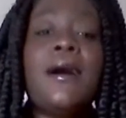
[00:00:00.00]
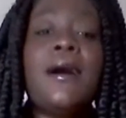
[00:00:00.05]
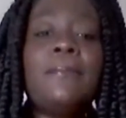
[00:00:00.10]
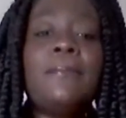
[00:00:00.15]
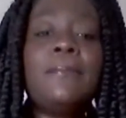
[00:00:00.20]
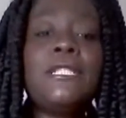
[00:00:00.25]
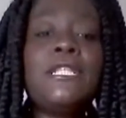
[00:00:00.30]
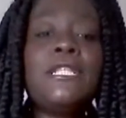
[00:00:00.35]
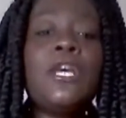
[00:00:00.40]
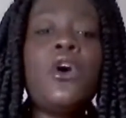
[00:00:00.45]

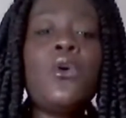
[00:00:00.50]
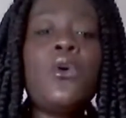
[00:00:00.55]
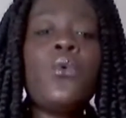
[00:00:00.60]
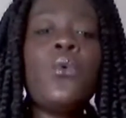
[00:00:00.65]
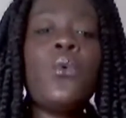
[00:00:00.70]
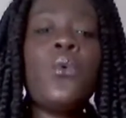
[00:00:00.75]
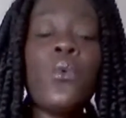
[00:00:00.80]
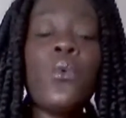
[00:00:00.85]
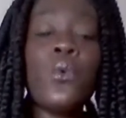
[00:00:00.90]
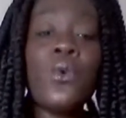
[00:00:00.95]

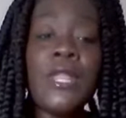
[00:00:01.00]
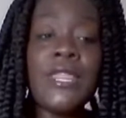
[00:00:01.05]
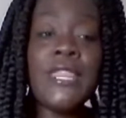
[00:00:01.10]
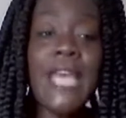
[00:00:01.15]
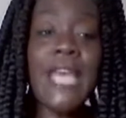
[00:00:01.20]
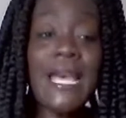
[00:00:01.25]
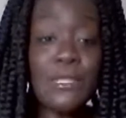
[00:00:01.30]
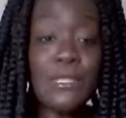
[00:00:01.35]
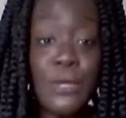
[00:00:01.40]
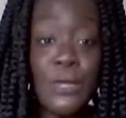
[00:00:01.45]
So
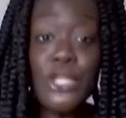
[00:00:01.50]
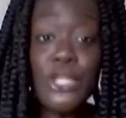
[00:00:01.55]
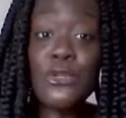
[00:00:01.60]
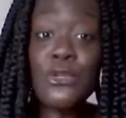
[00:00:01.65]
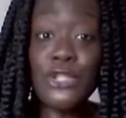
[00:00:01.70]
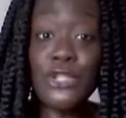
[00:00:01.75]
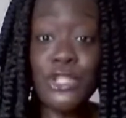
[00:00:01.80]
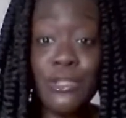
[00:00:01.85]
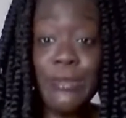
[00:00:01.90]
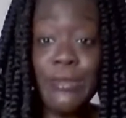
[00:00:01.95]
that's what you
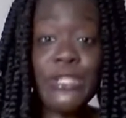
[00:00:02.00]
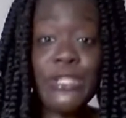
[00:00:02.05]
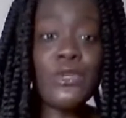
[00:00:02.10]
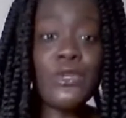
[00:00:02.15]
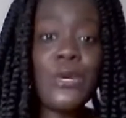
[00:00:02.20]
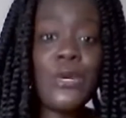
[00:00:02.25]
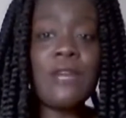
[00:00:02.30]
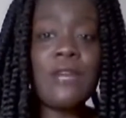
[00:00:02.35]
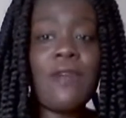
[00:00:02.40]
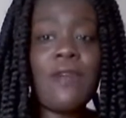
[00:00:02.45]
should be
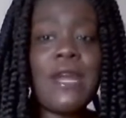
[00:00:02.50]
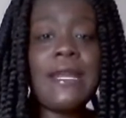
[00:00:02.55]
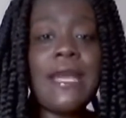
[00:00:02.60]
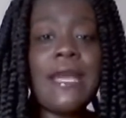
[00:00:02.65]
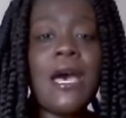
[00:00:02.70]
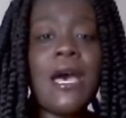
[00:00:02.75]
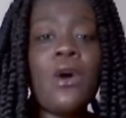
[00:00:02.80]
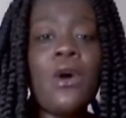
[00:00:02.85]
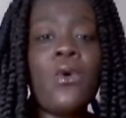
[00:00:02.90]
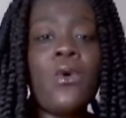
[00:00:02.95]
doing right
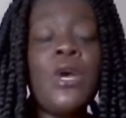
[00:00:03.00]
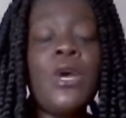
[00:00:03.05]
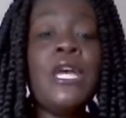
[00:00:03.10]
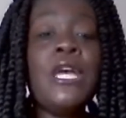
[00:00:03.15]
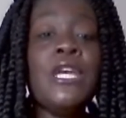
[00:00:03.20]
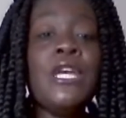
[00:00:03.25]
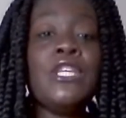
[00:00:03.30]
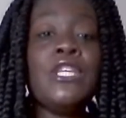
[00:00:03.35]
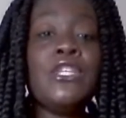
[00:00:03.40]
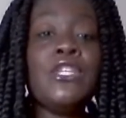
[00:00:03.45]
now.
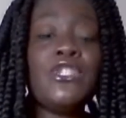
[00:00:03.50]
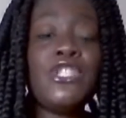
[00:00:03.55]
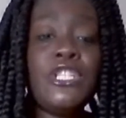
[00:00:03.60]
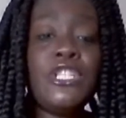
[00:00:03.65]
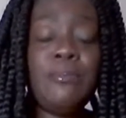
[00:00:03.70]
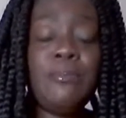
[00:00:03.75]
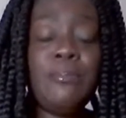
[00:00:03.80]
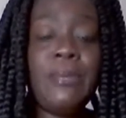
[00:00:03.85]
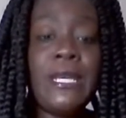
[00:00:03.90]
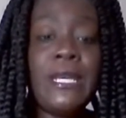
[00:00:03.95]
You
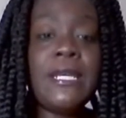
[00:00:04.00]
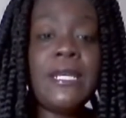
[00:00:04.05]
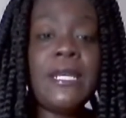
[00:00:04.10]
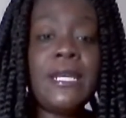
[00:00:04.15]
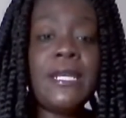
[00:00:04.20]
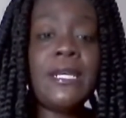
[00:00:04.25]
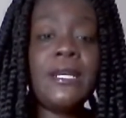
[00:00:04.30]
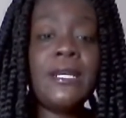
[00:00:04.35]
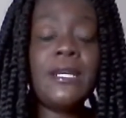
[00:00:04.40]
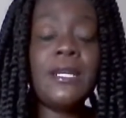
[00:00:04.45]
should be
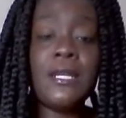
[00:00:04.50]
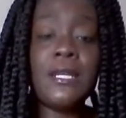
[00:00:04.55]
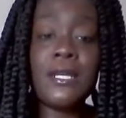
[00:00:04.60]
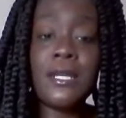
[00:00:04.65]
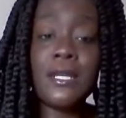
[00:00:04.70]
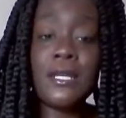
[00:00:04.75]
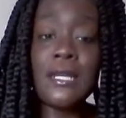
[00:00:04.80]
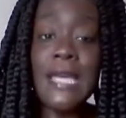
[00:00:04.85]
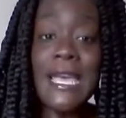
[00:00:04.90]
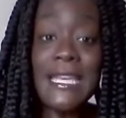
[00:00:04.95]

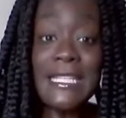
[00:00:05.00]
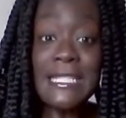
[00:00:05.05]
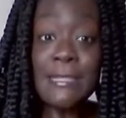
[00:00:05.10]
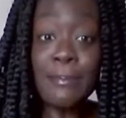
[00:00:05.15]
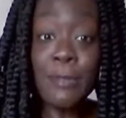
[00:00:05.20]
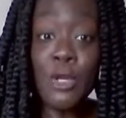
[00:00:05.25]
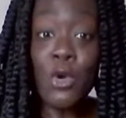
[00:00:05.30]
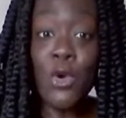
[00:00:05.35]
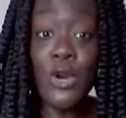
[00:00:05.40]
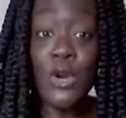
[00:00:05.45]

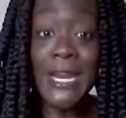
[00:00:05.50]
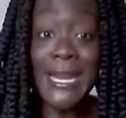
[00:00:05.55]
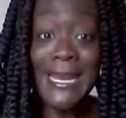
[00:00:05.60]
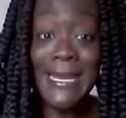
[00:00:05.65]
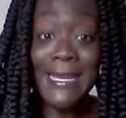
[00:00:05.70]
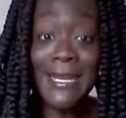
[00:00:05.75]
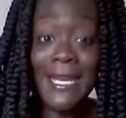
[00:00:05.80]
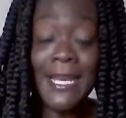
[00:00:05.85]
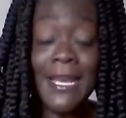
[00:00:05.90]
exploring,